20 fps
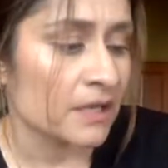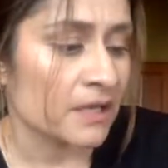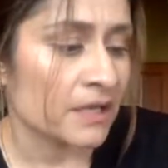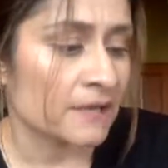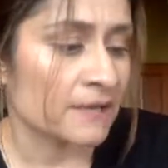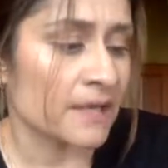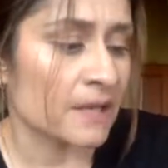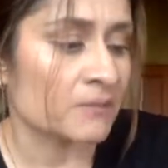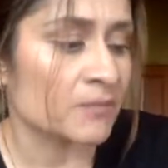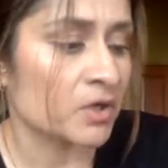
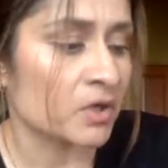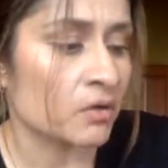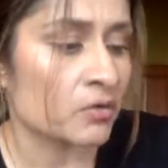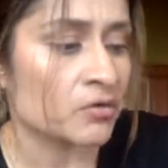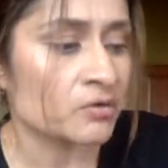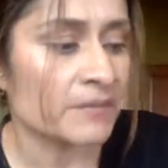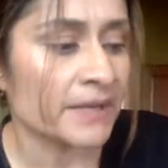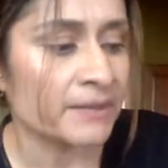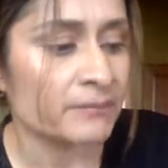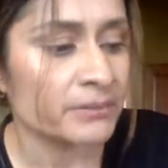and I'm going to go
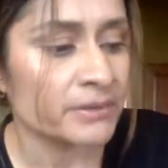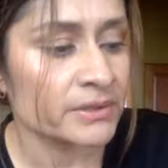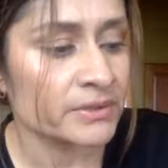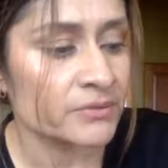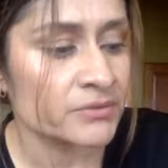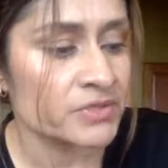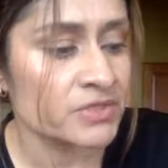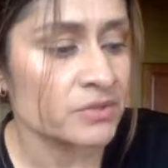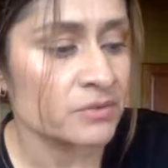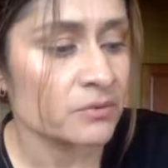to my
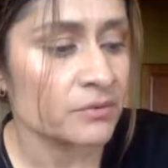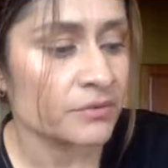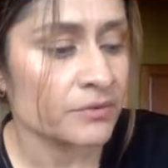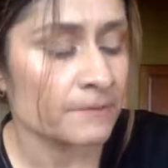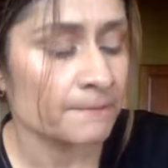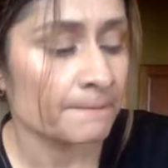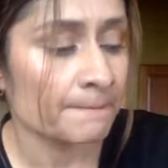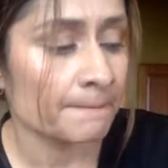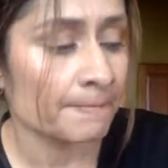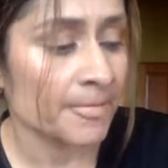Bluetooth.
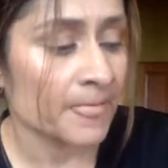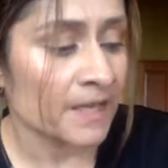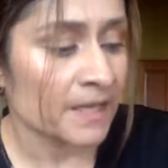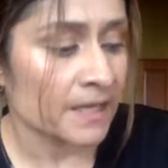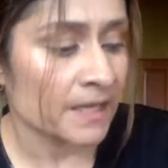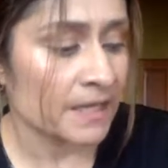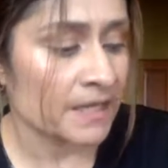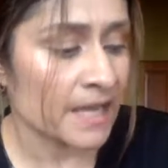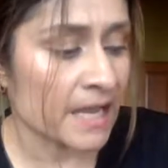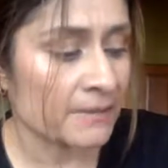
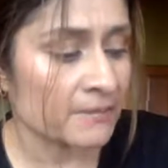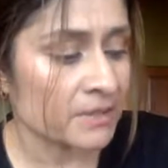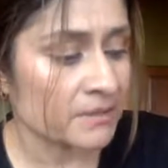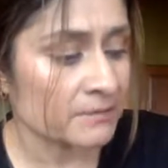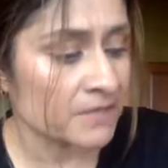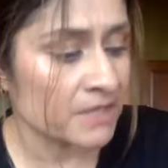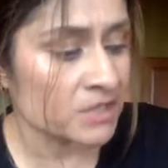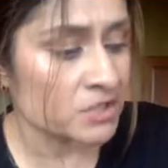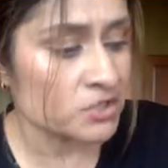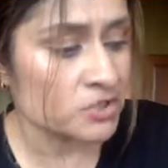And I'm going to
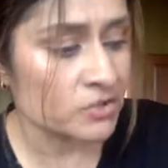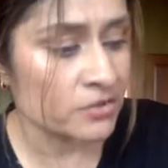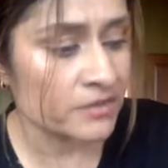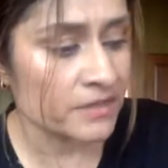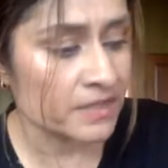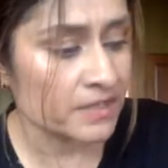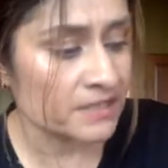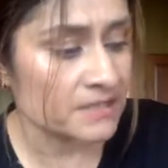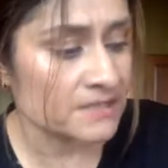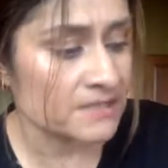make sure
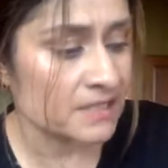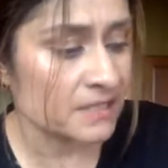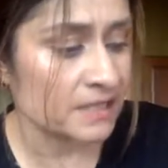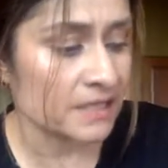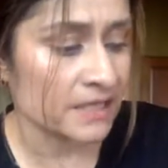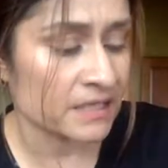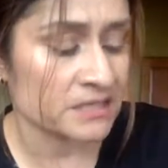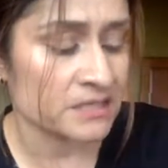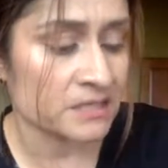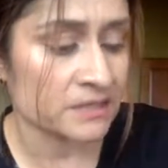that it's
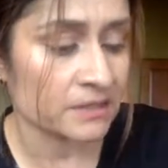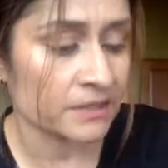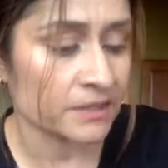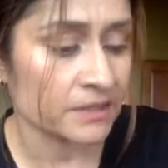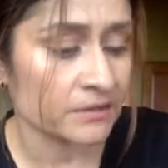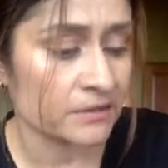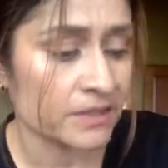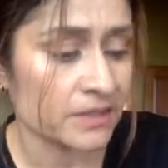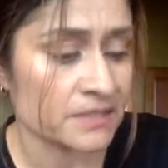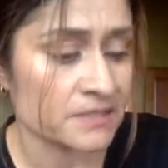connected on
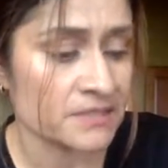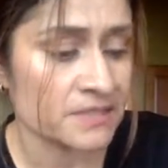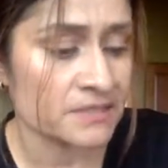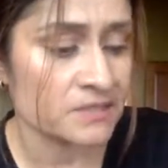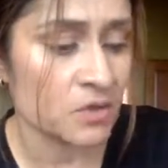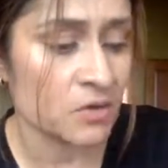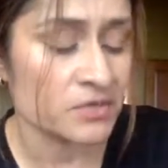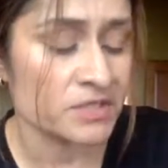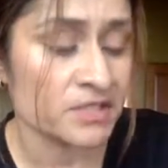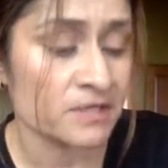here. Okay, it
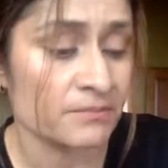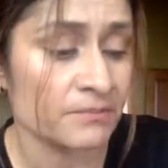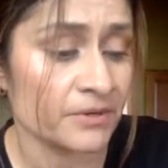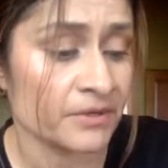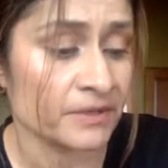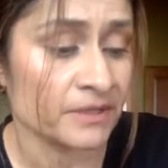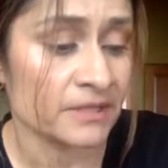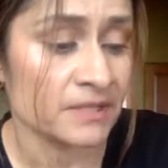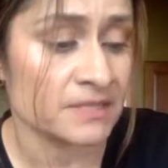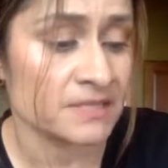says OT
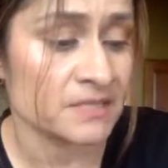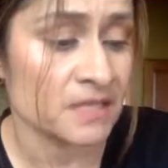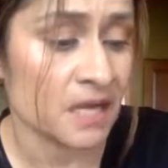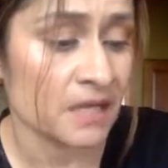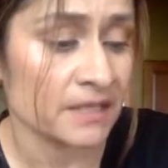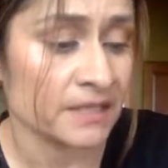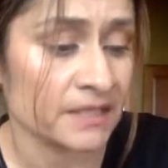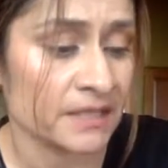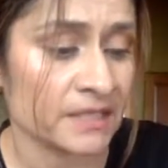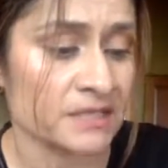burn and it's
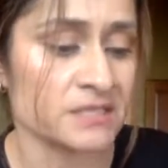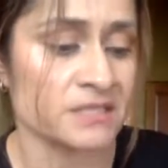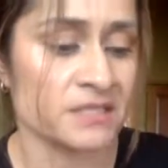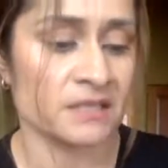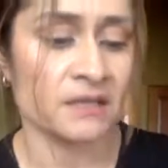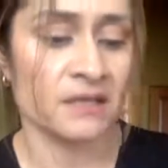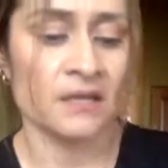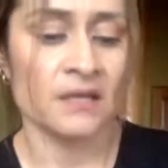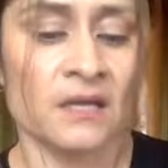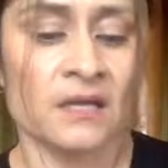not
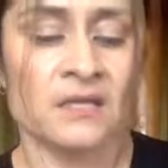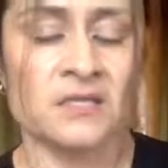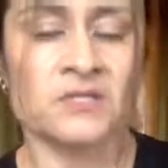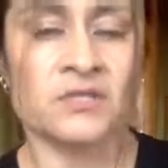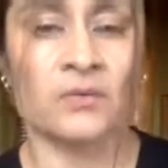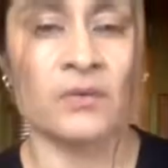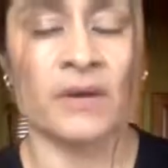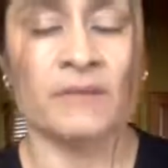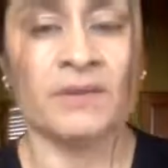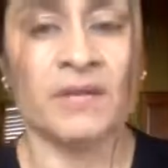connected.
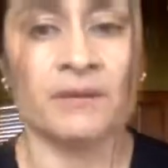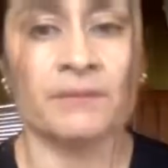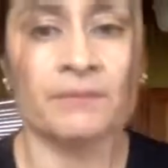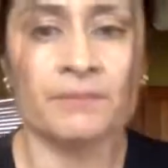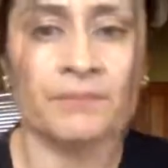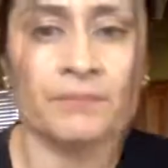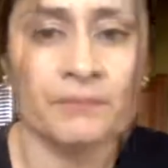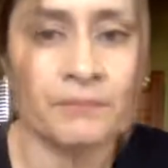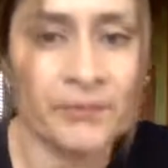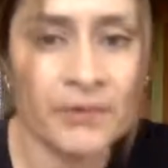So I'm going to
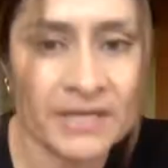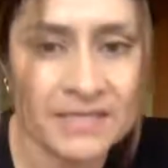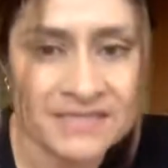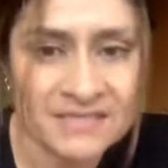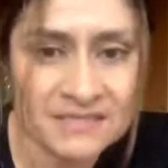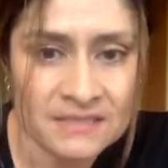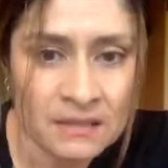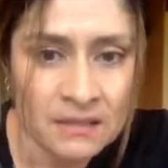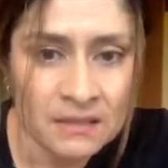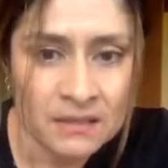press
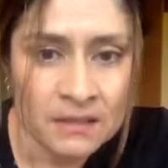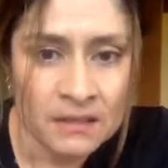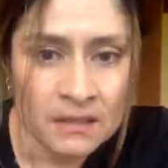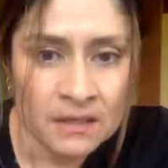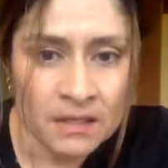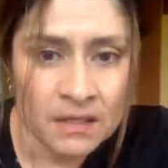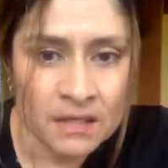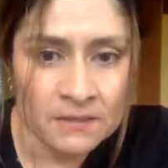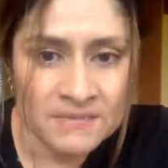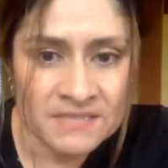
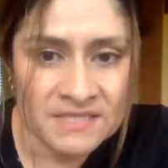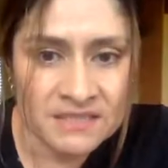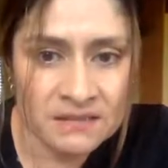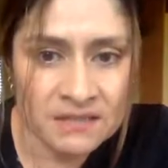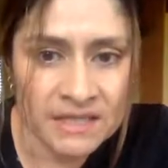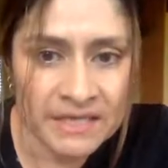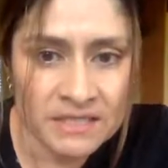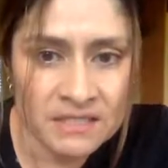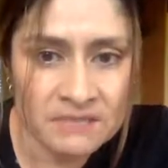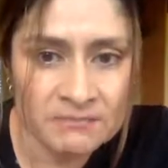um,
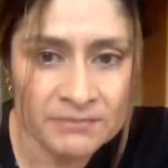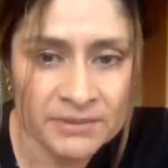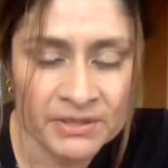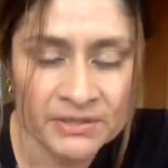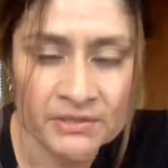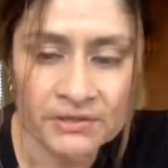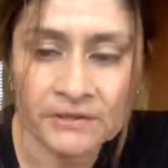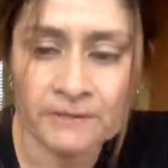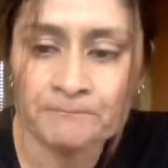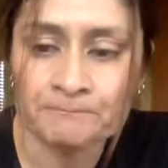select
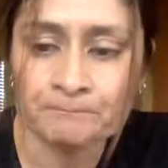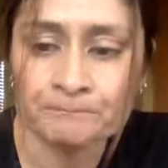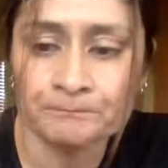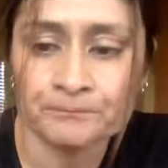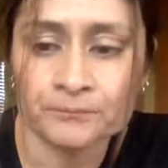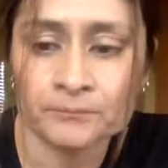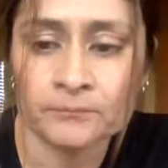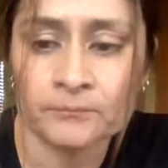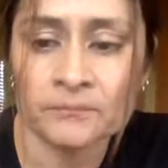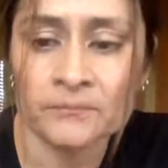burn
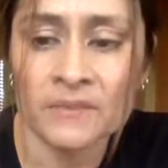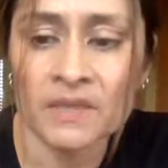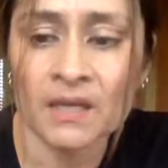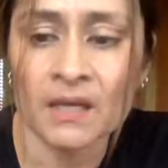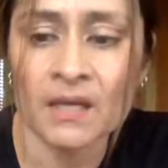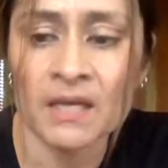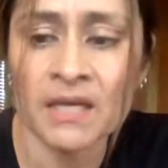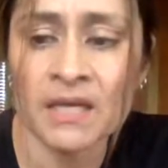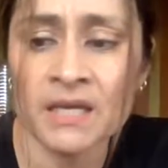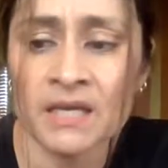
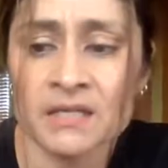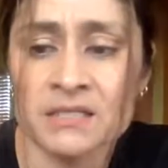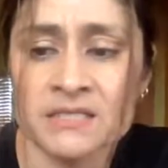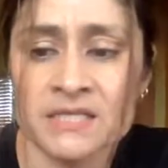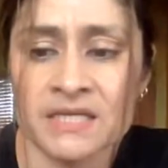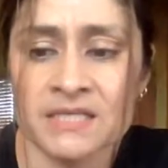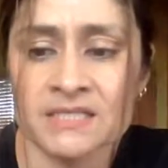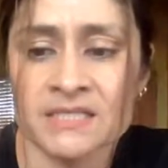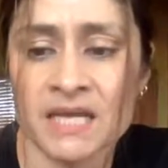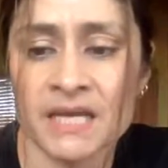and
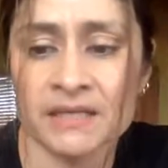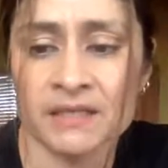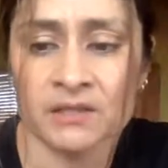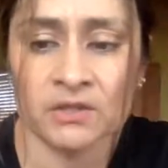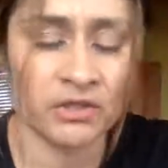it's kind of